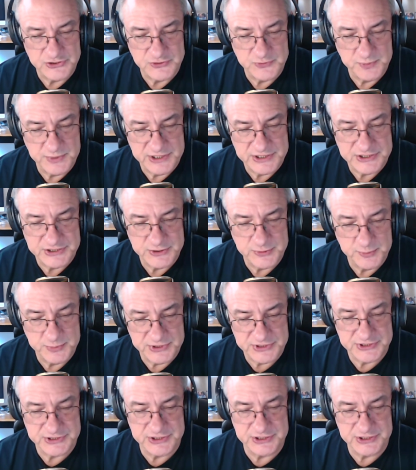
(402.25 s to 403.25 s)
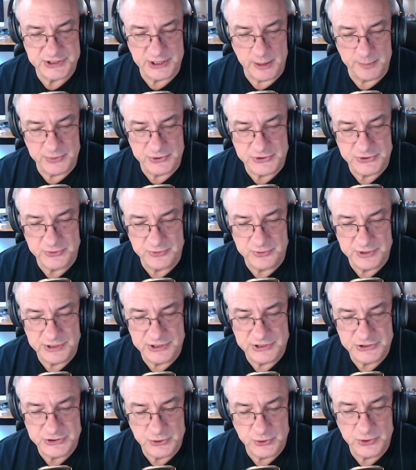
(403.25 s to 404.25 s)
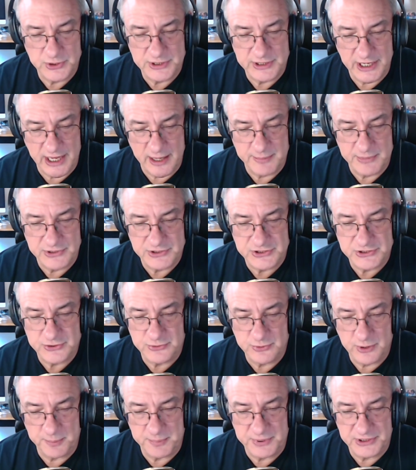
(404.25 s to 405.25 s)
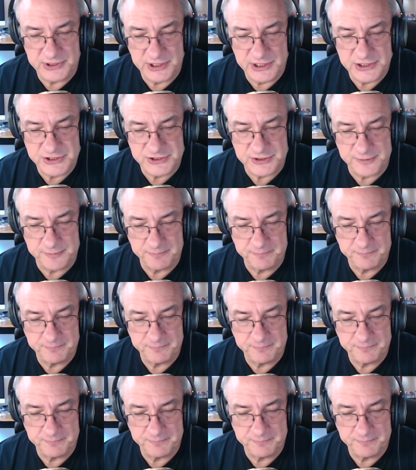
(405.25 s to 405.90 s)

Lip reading: missed business opportunities or damaged reputation.